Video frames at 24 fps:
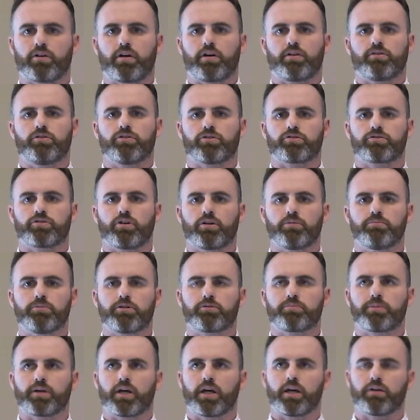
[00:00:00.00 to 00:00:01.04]
your son
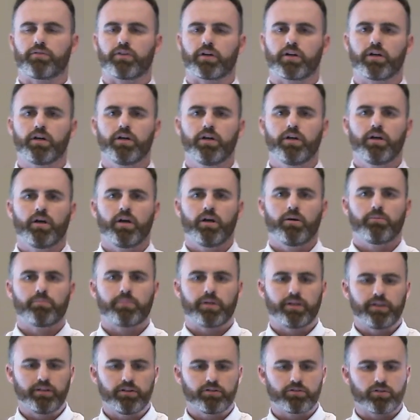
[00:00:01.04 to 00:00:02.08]
misbehaving,
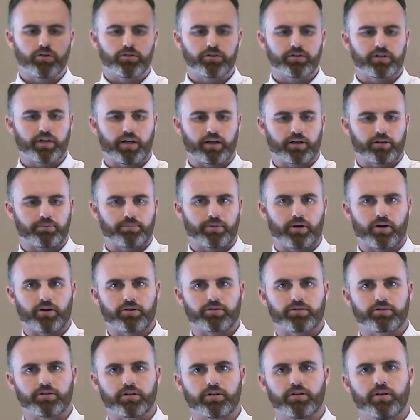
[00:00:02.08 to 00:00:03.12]
please don't take it
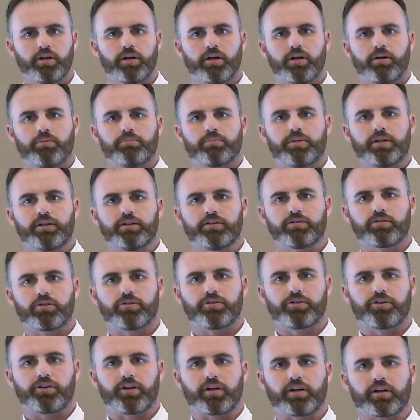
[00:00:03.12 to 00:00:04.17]
personal. Please
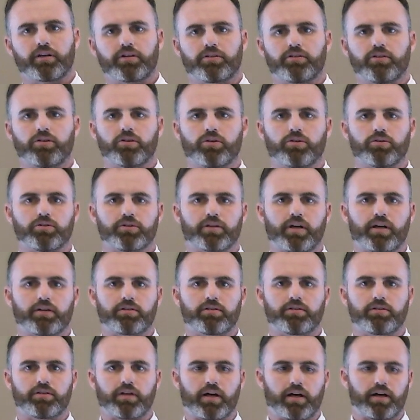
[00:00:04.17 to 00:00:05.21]
don't think, you know,
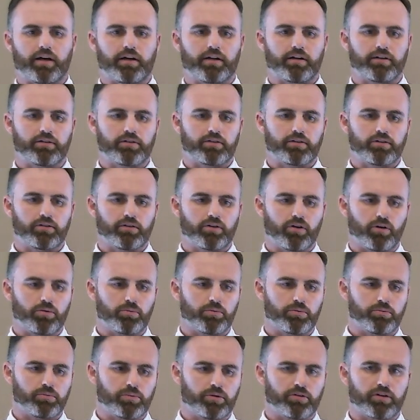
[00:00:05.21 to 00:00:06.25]
that you know,
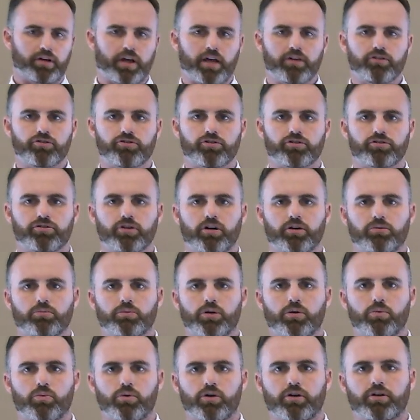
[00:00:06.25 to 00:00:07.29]
we're against your son. We're
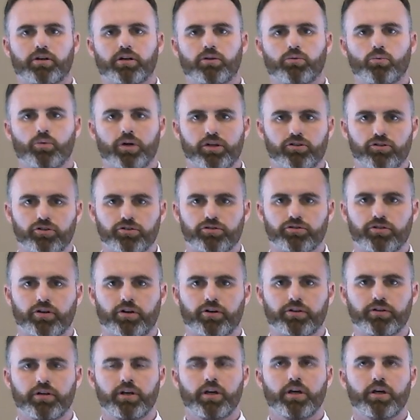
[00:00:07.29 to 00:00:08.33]
working with your
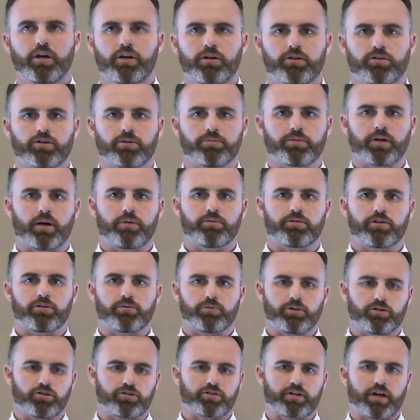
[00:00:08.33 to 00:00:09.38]
son. Sometimes if we
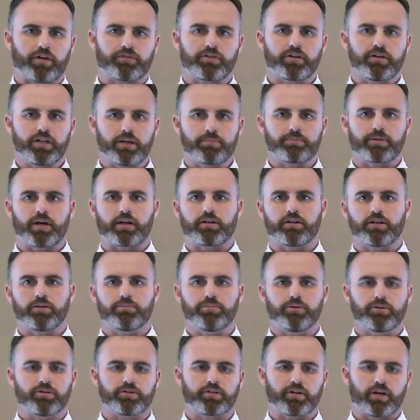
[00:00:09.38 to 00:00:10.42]
just have to nip that in the
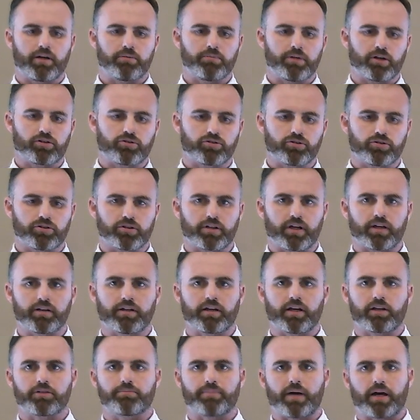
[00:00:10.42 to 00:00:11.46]
bud and make sure that he
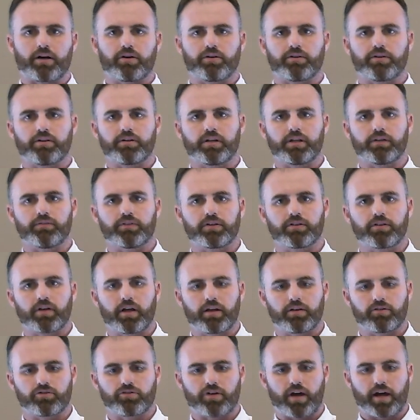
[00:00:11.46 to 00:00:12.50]
gets back on an even
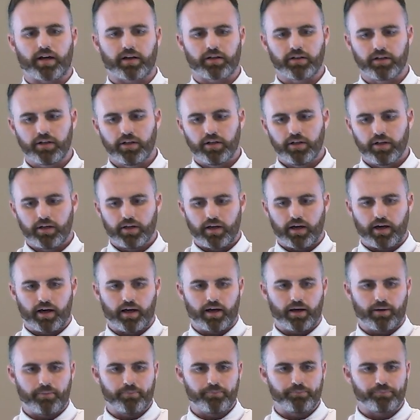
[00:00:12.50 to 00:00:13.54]
track.
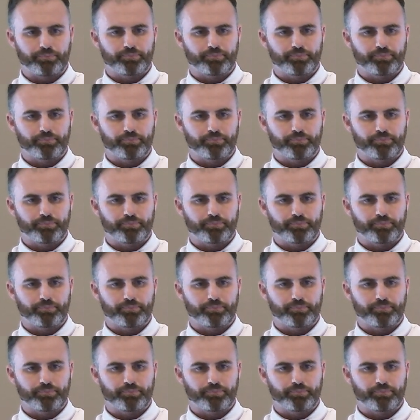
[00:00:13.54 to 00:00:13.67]
I